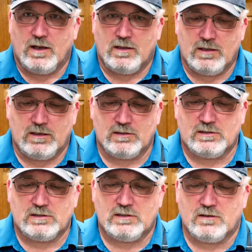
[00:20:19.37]
and then a
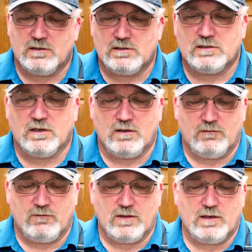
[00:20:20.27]
series
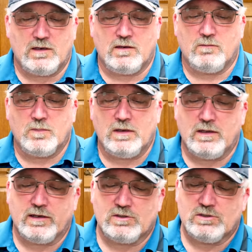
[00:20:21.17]
of the
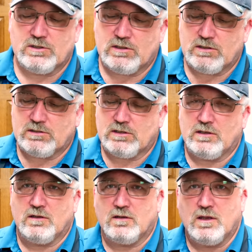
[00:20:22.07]
PXGs
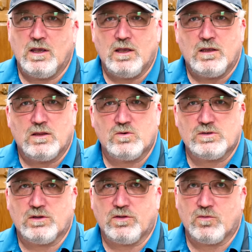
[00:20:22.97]
in the,
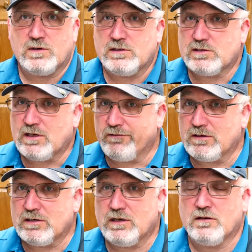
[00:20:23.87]
there's a
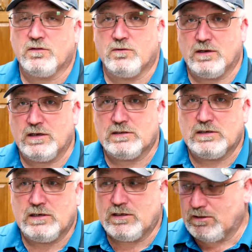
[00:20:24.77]
317, a
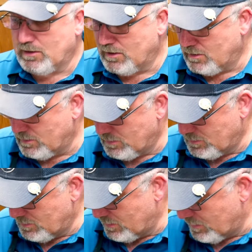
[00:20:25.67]
318, and then